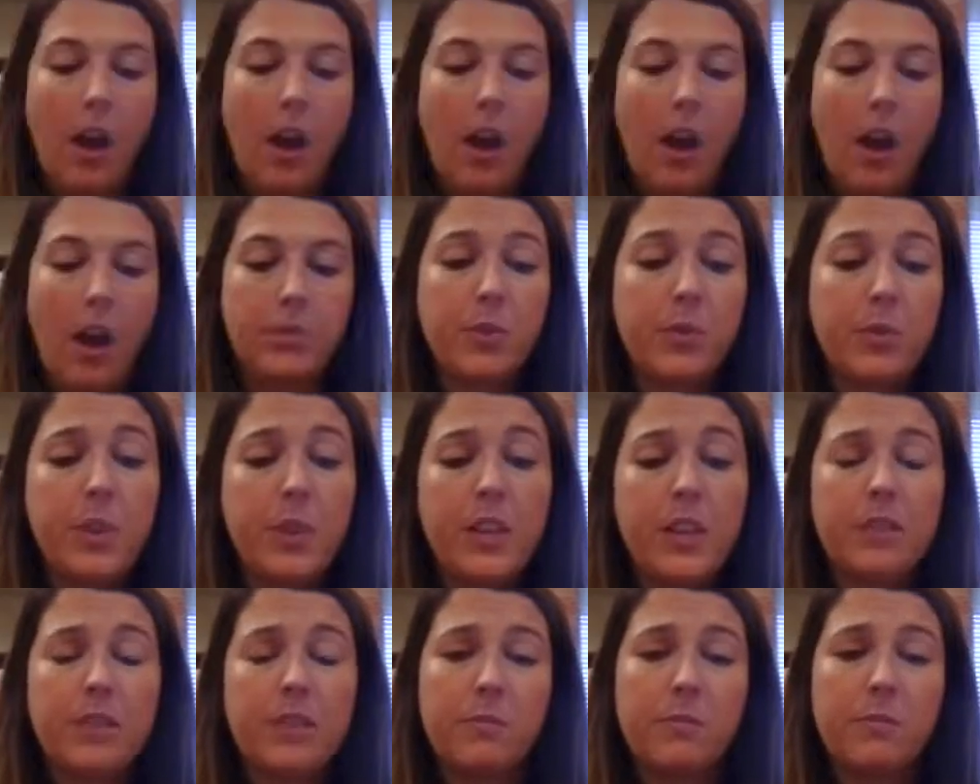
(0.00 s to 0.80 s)
So
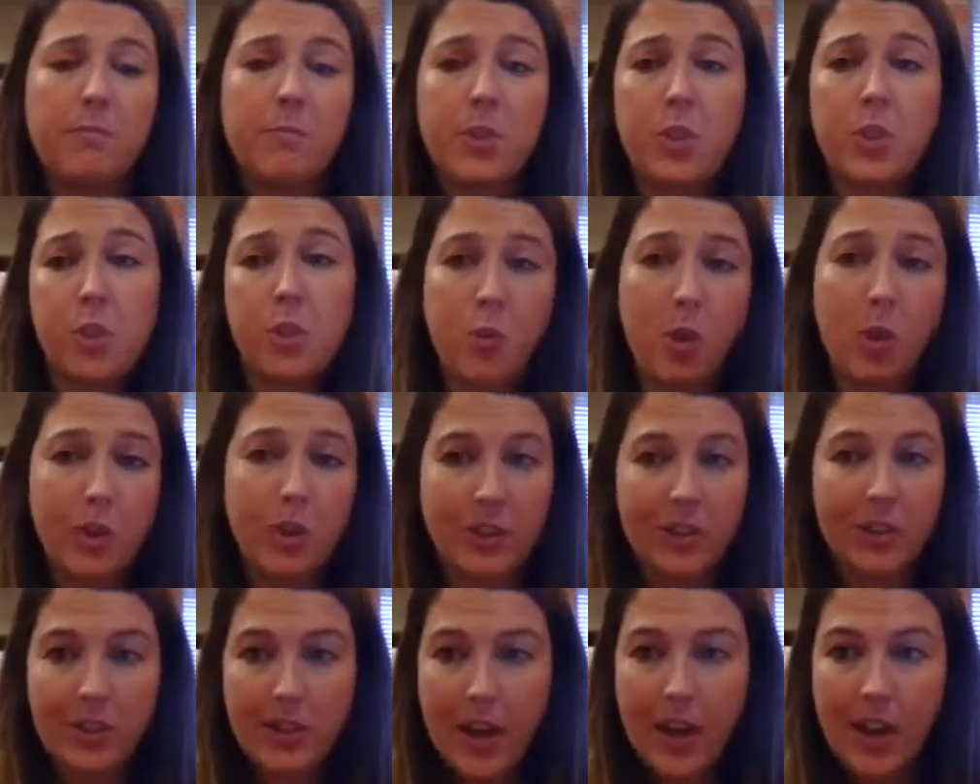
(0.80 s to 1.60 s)
these two
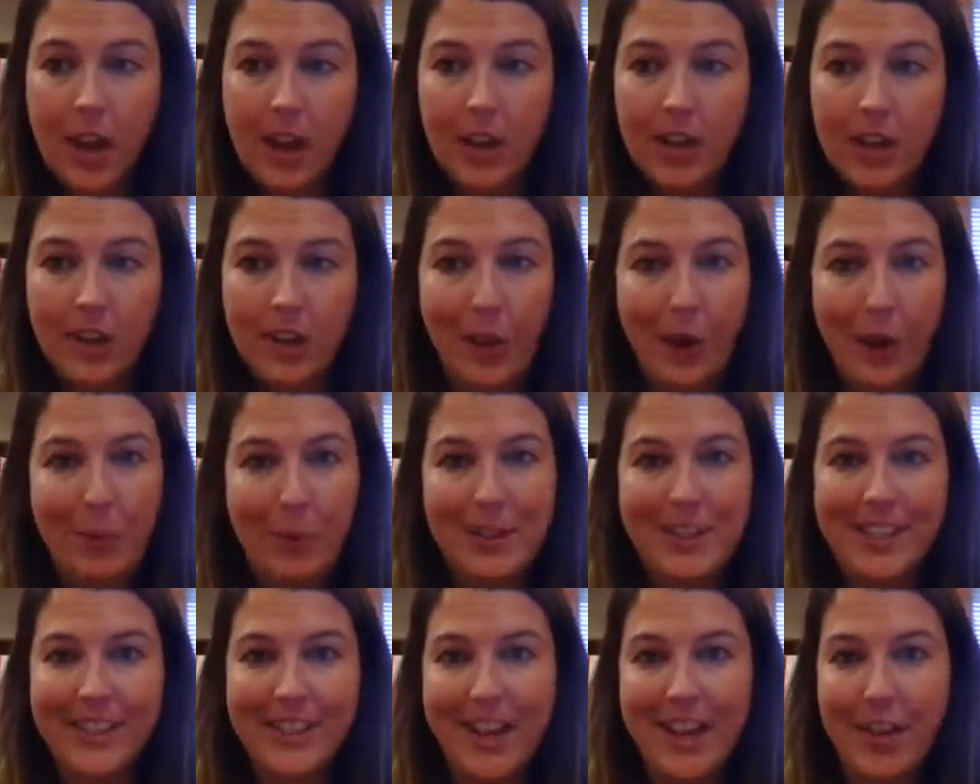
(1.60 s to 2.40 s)
questions tie in a little
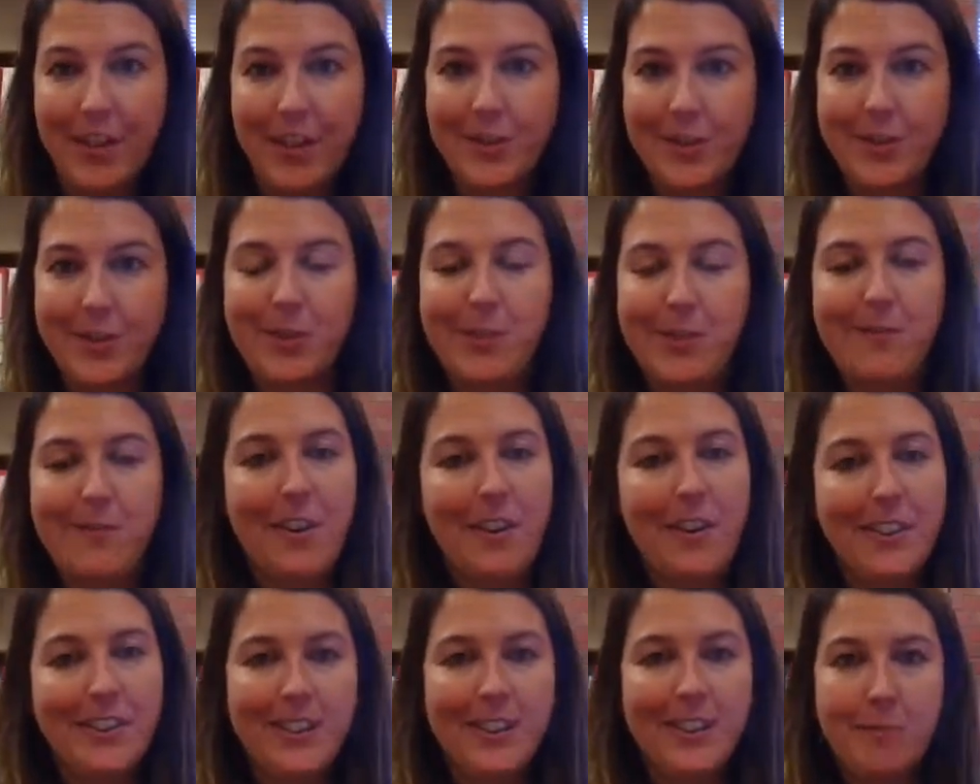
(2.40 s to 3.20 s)
bit together. So they're
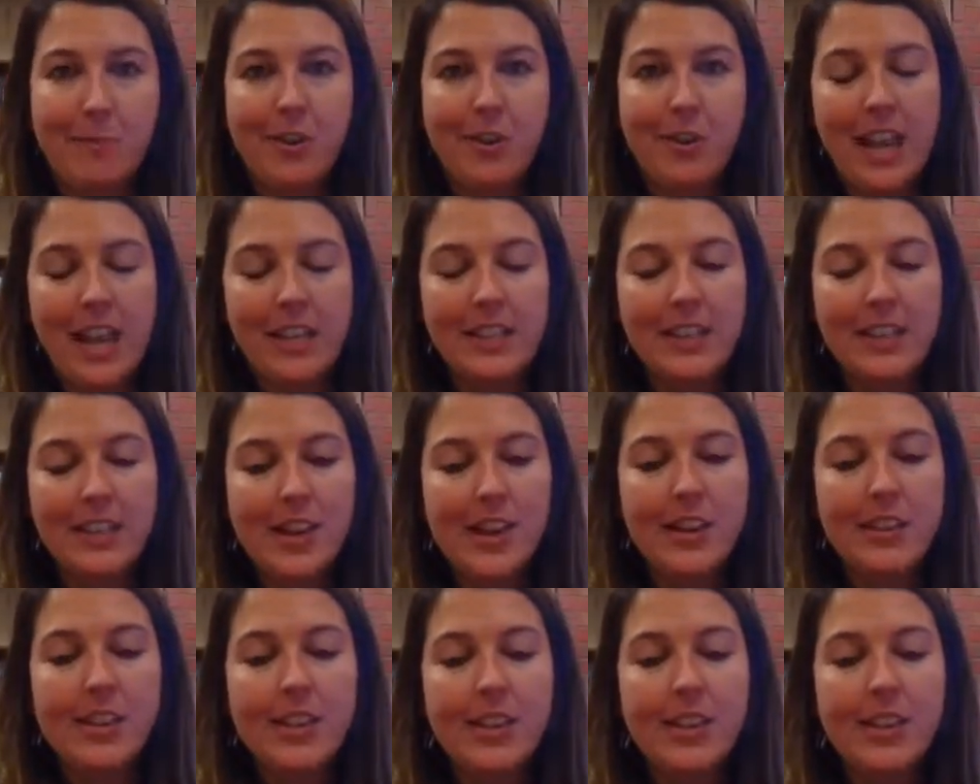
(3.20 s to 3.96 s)
very similar answers.